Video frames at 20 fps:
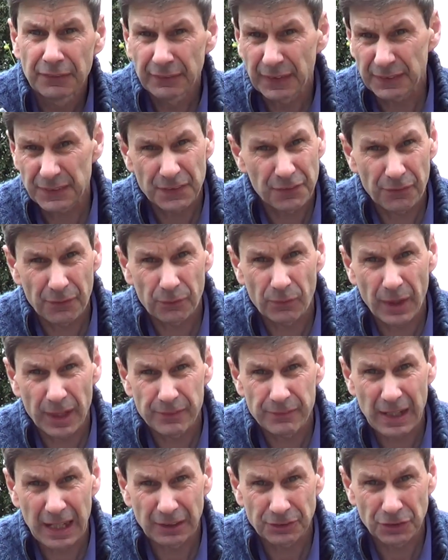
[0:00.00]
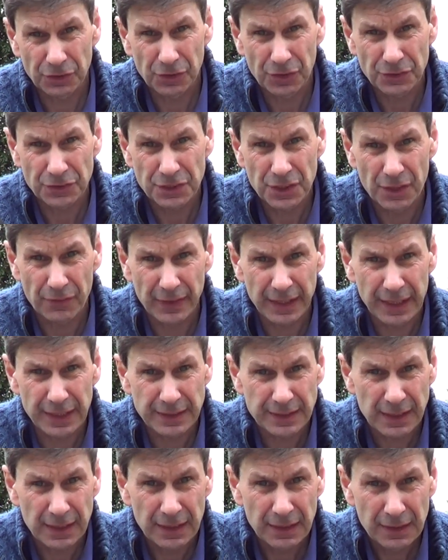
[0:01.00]
That's another way round you could do
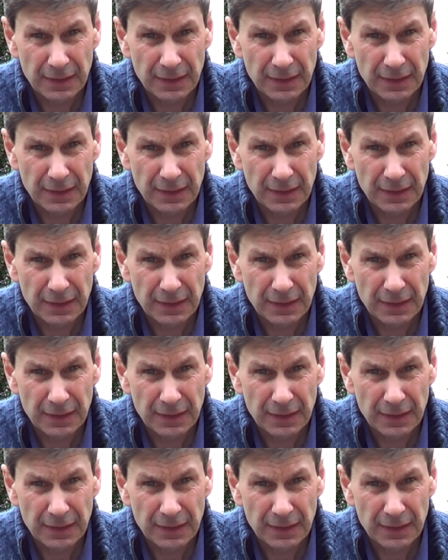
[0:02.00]
it.